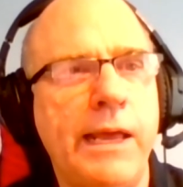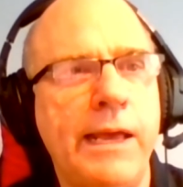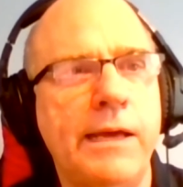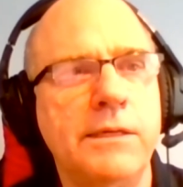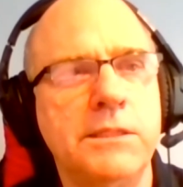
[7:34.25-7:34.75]

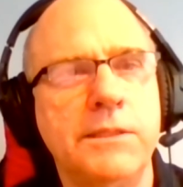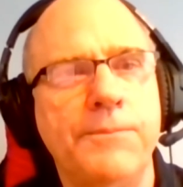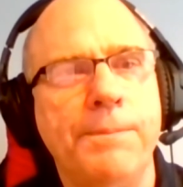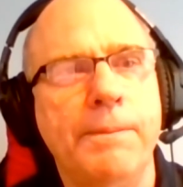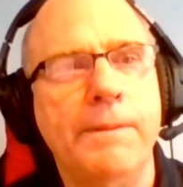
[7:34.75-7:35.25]
And
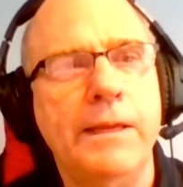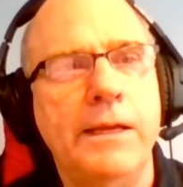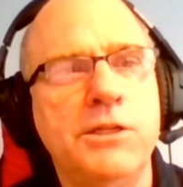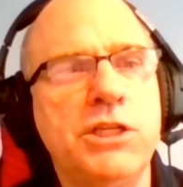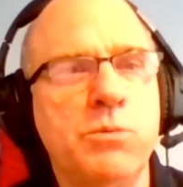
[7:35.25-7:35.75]

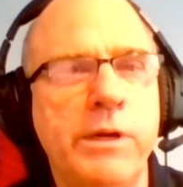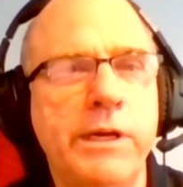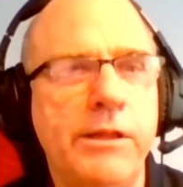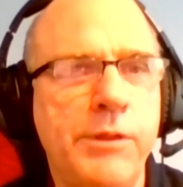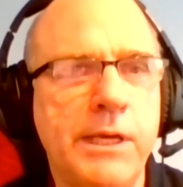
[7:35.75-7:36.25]
just one
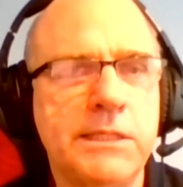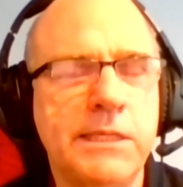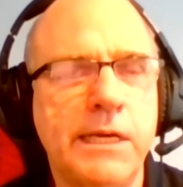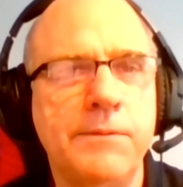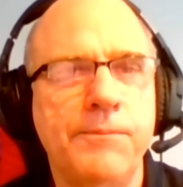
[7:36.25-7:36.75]
other thing is that